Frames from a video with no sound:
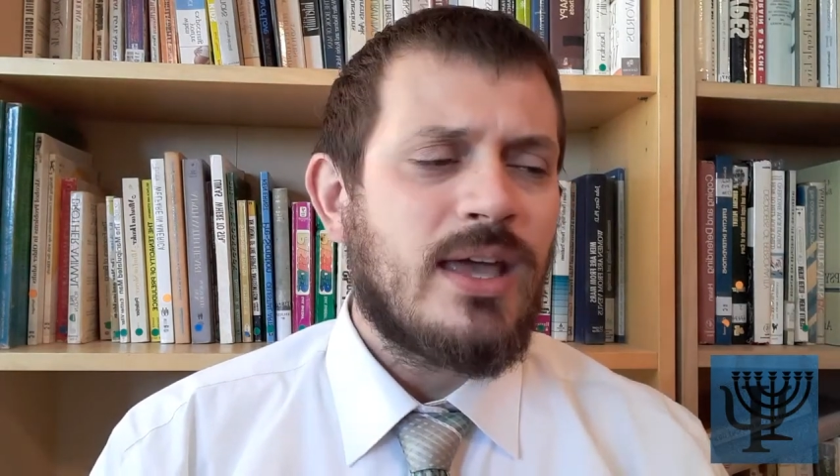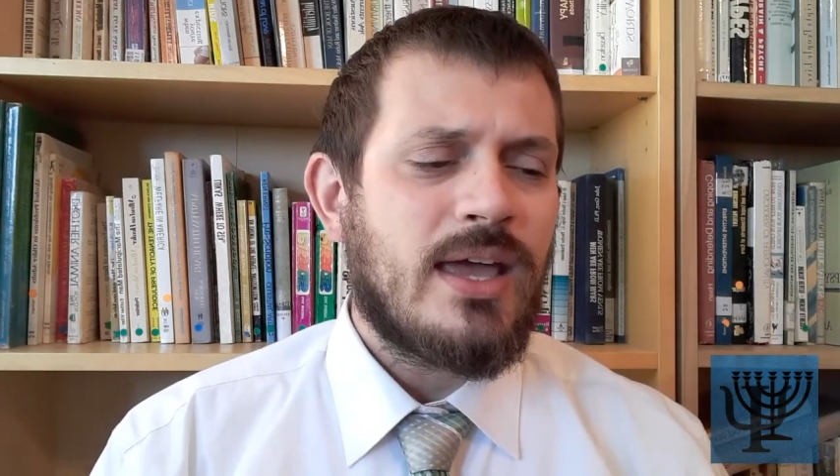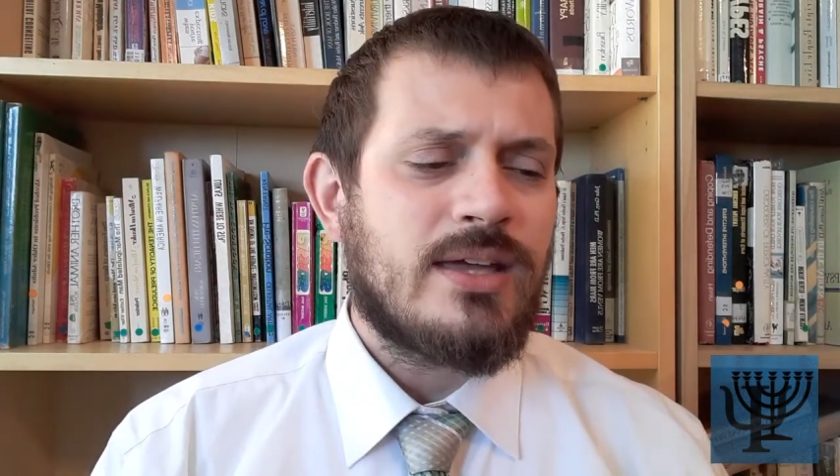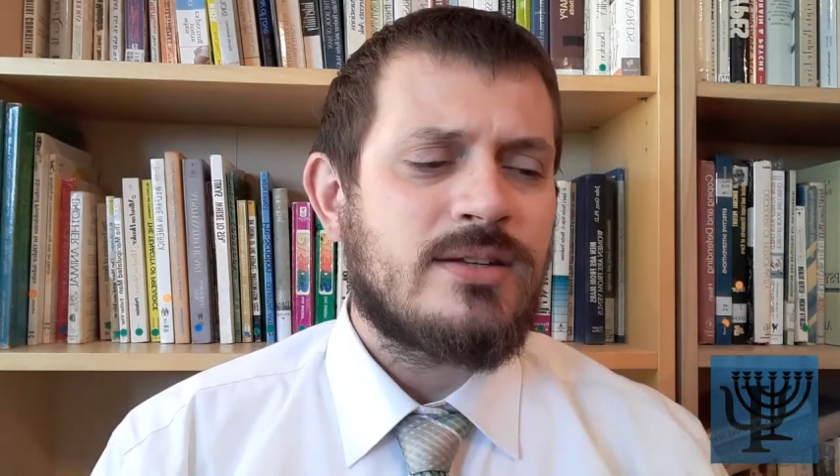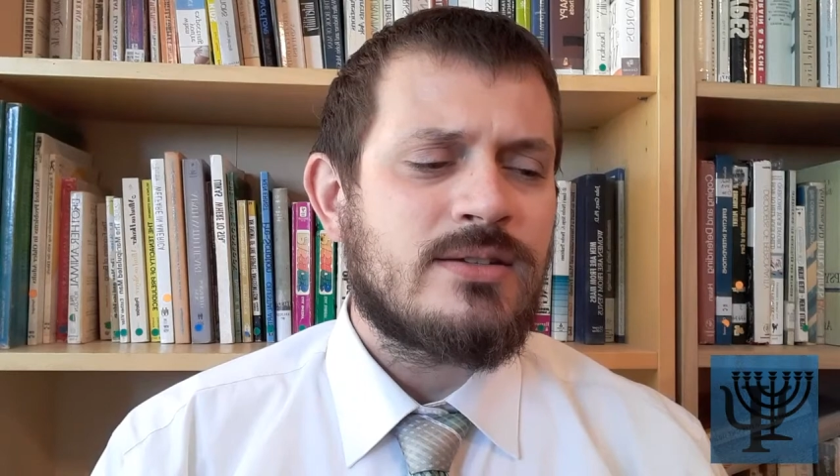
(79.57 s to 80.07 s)

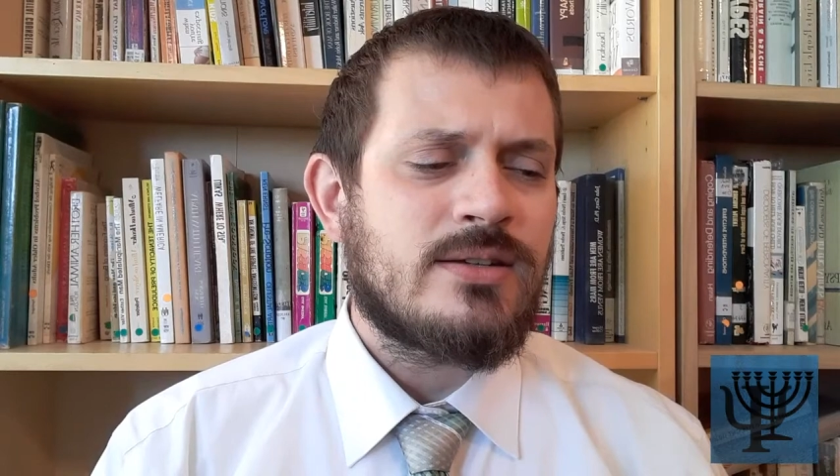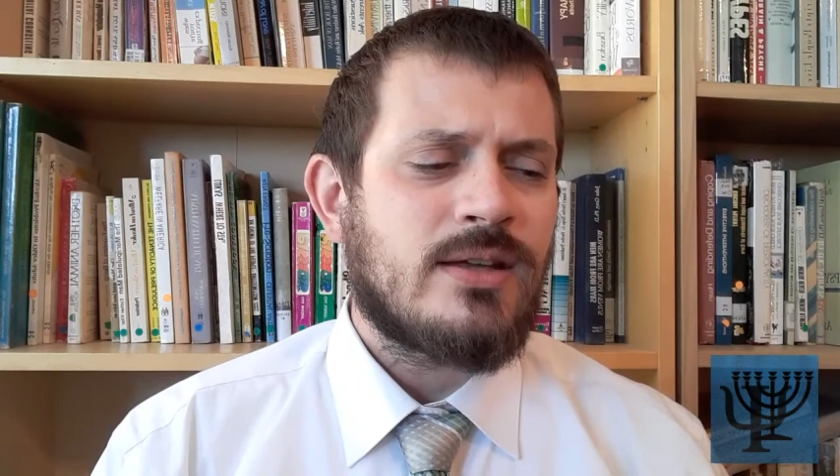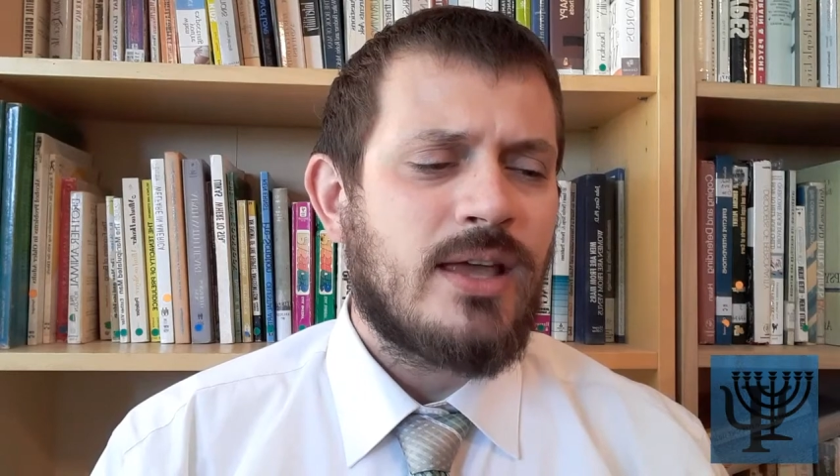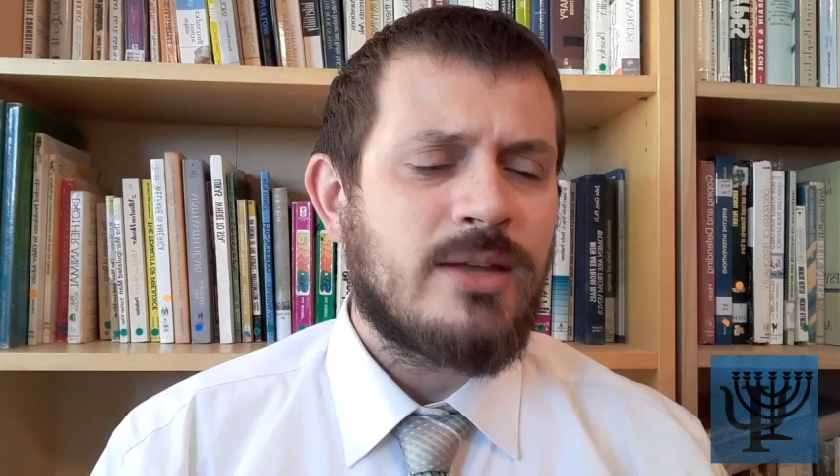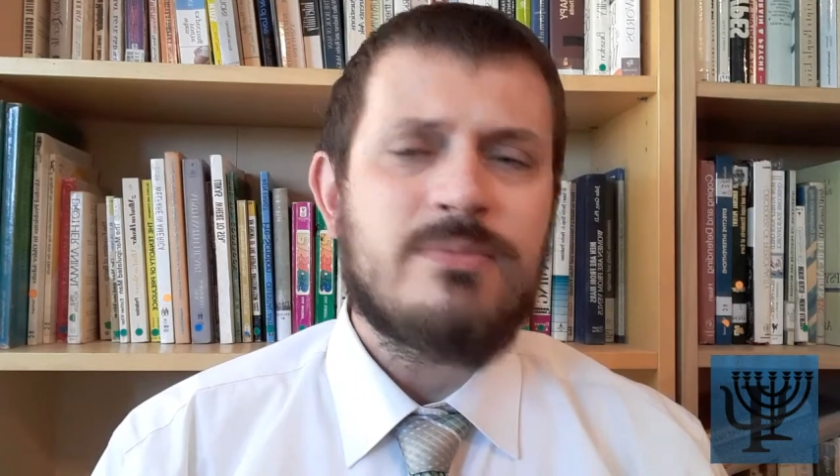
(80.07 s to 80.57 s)
and
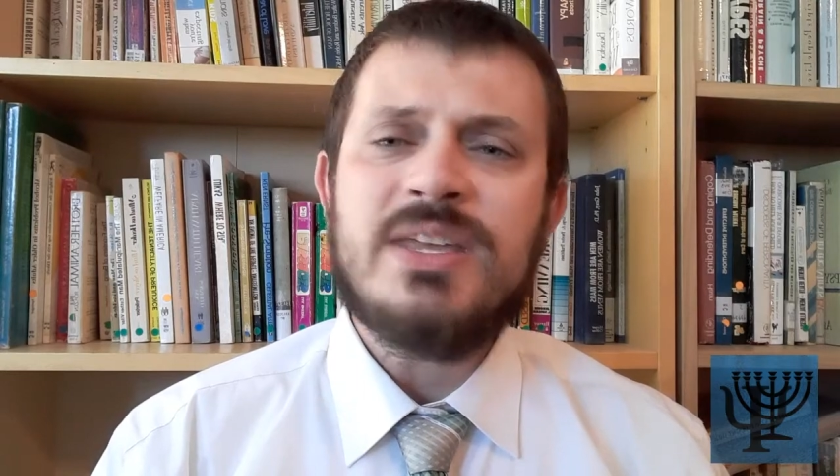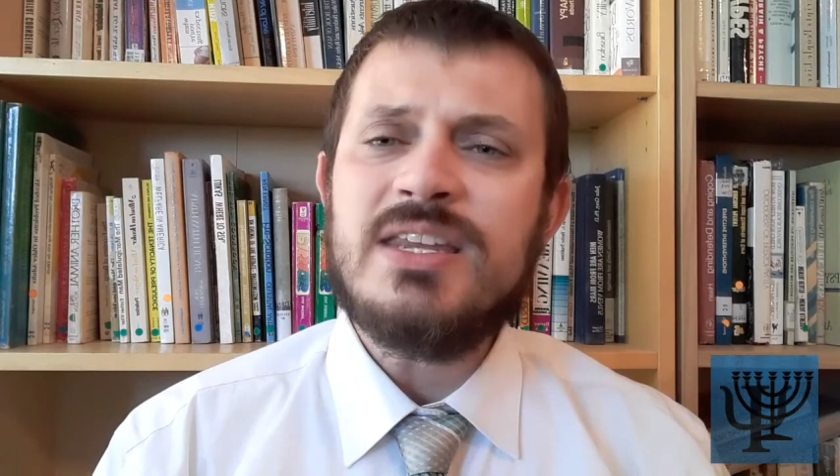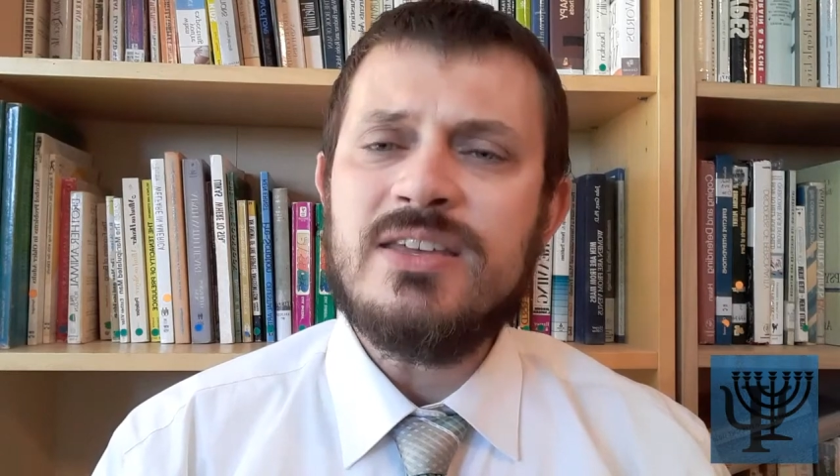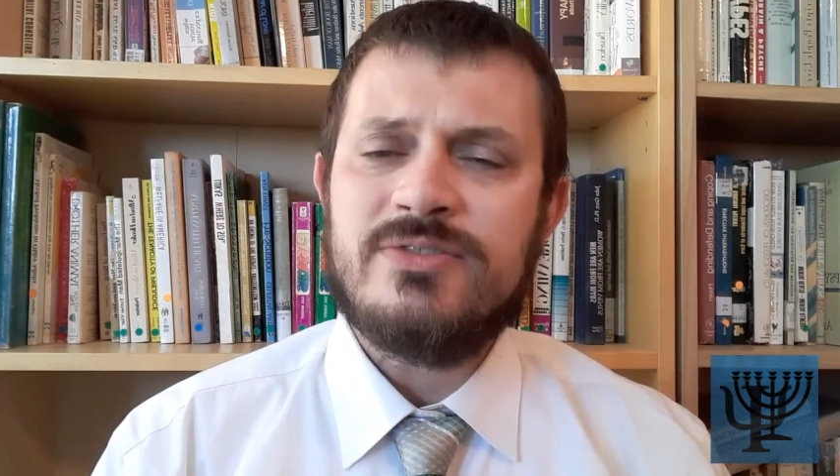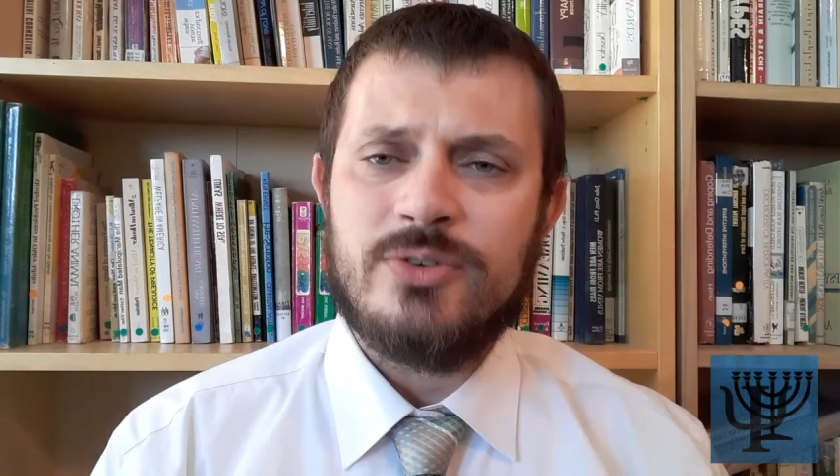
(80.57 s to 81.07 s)

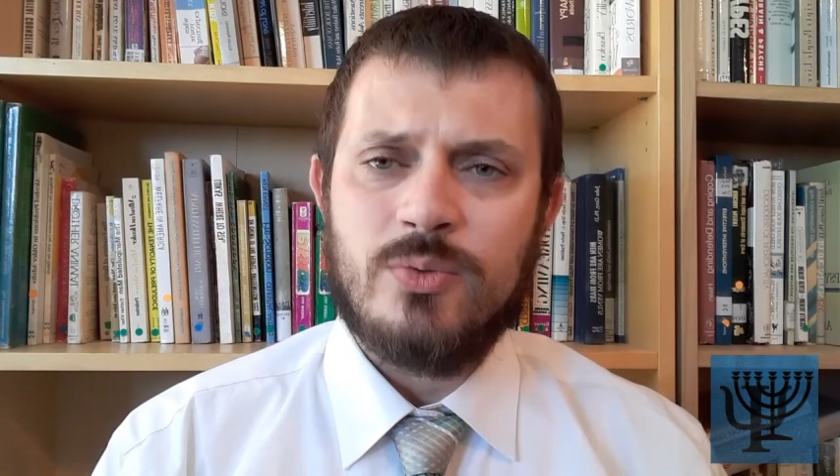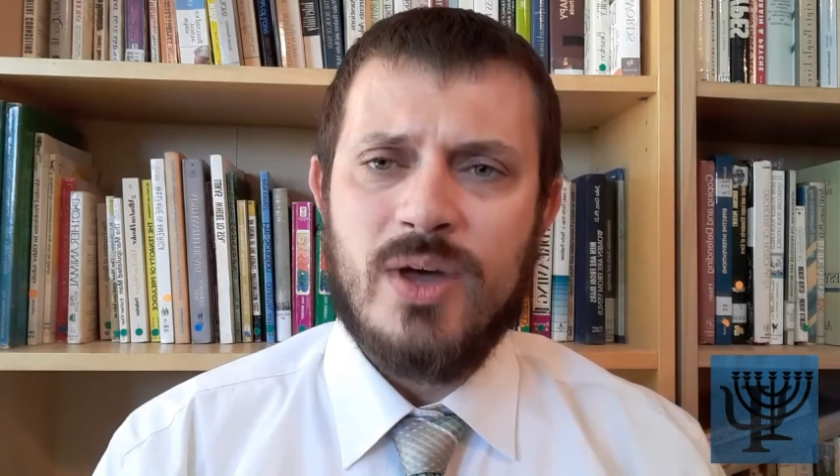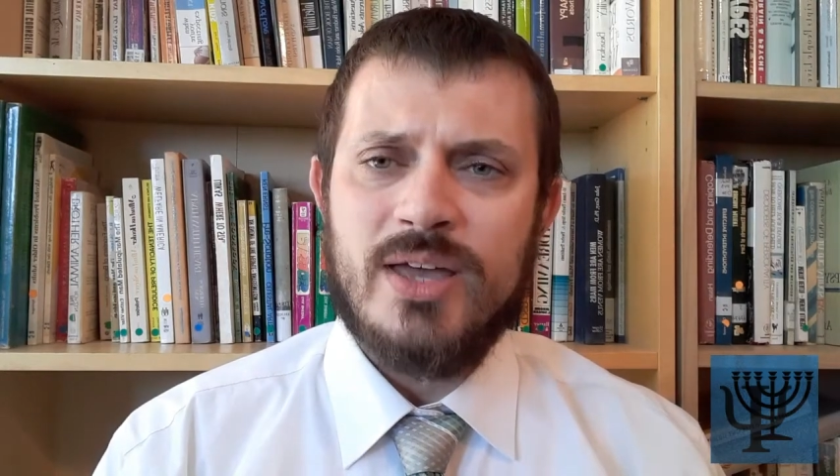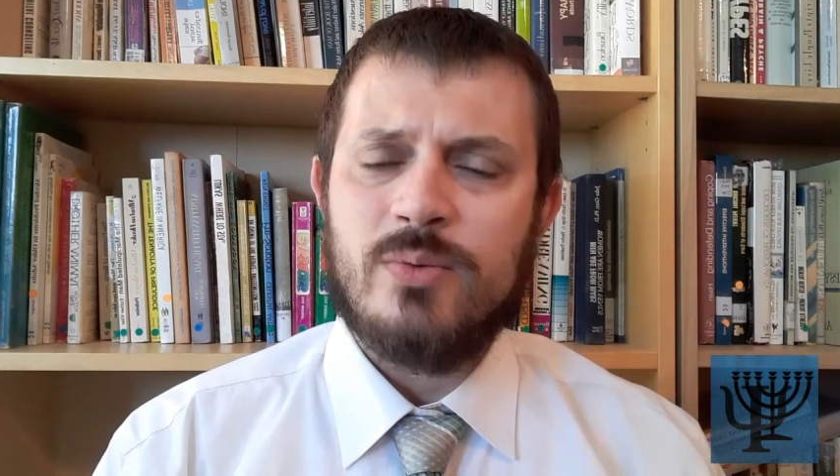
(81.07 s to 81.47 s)
meaningful way,